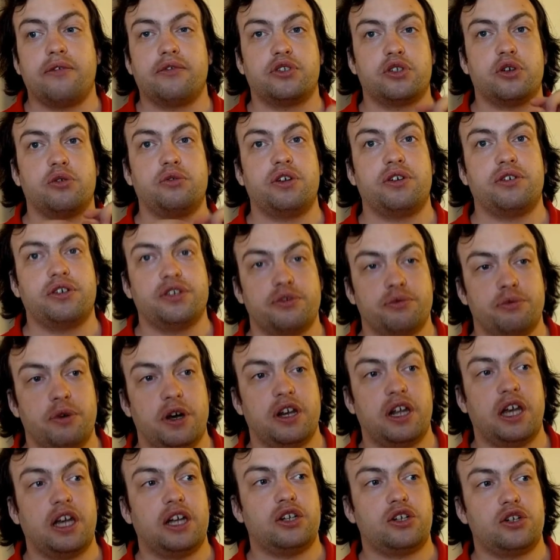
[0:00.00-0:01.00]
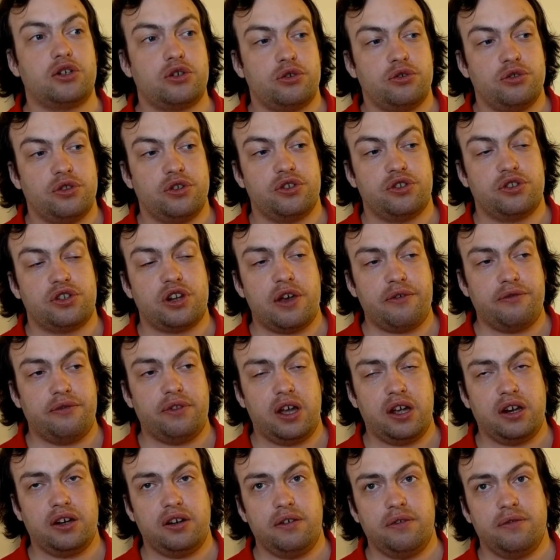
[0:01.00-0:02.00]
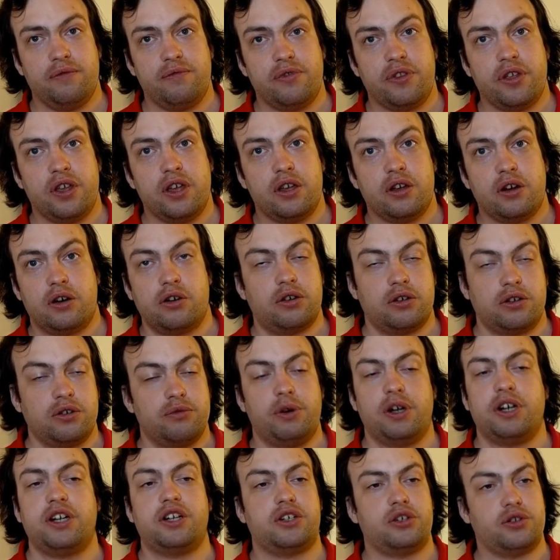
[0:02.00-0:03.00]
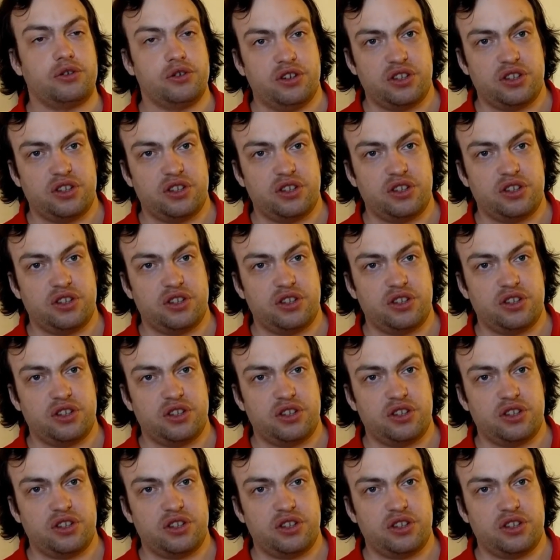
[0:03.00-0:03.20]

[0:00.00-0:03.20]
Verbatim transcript: So there is one edge to the staff line, or one edge to the